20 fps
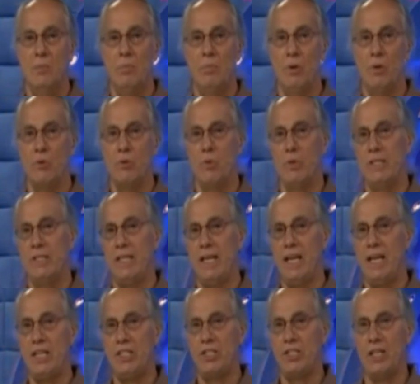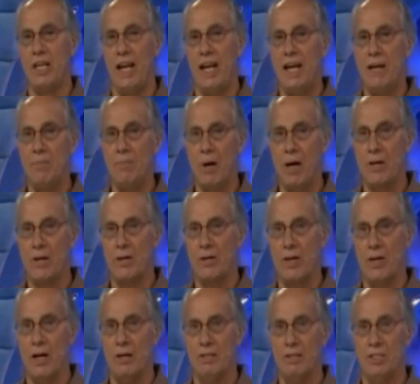both with the ancient and
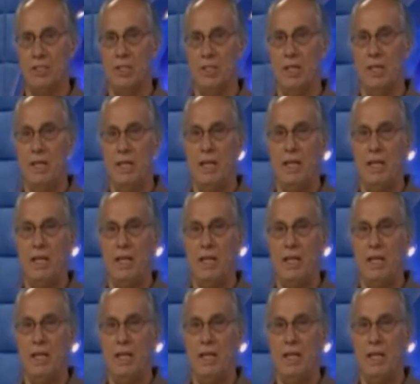modern knowledge,